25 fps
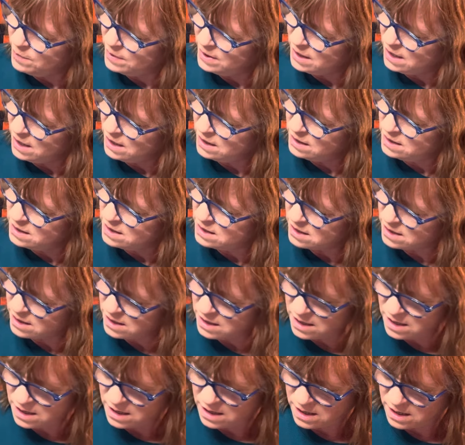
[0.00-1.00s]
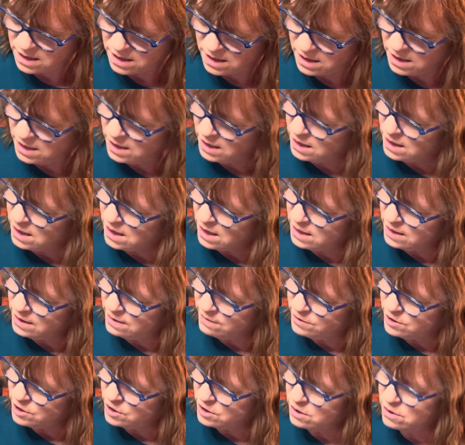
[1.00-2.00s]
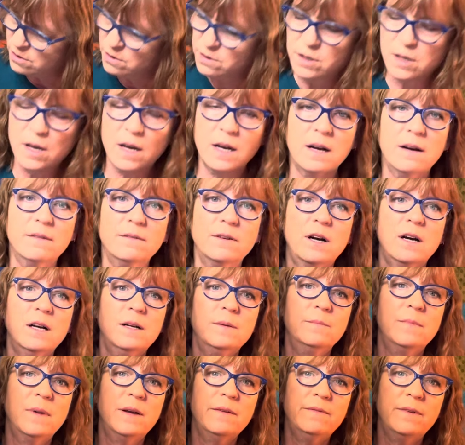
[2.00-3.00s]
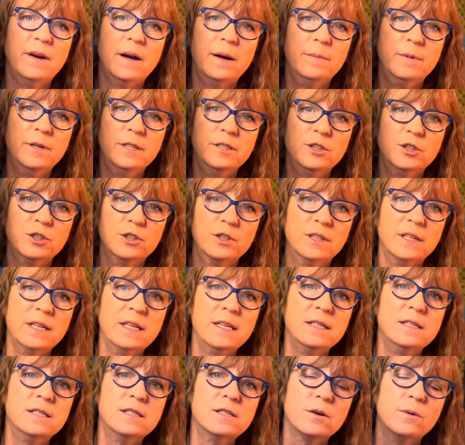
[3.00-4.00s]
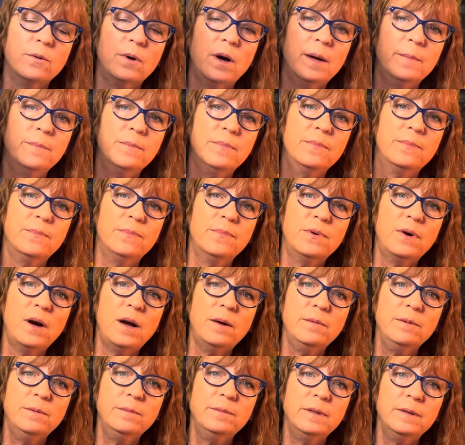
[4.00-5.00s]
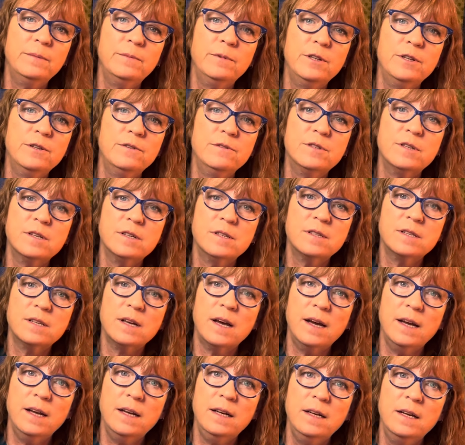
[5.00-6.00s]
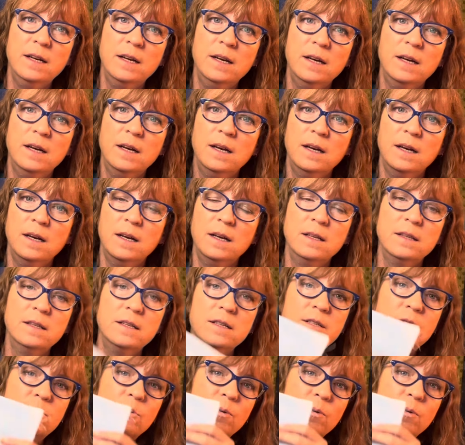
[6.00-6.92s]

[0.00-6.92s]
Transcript: and honestly, it kind of just looks like I've gotten my fabric dirty, so I probably will use this side. This